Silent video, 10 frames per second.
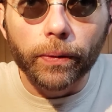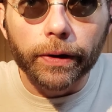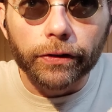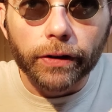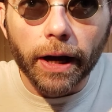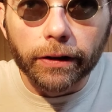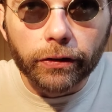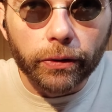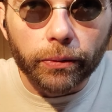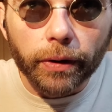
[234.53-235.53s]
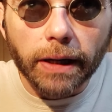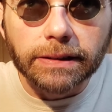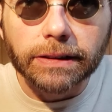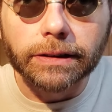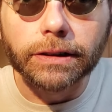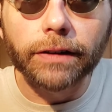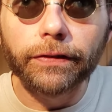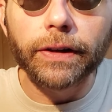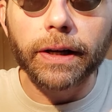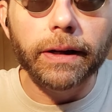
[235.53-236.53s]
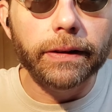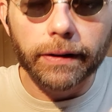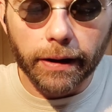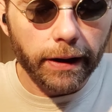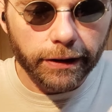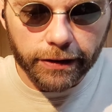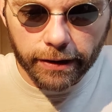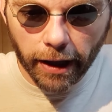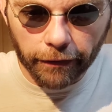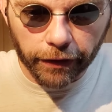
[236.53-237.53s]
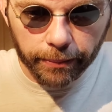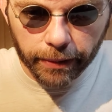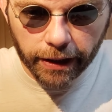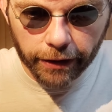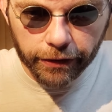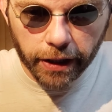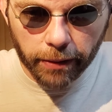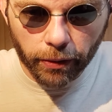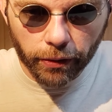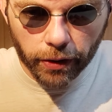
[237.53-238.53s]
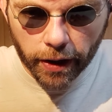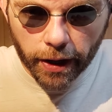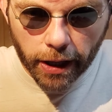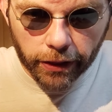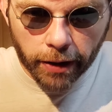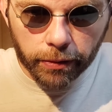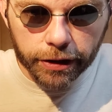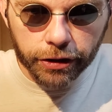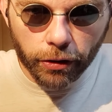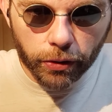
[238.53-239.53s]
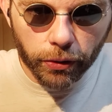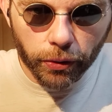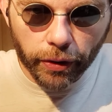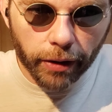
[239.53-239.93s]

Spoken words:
toys. I do. I just love them because they were so cool.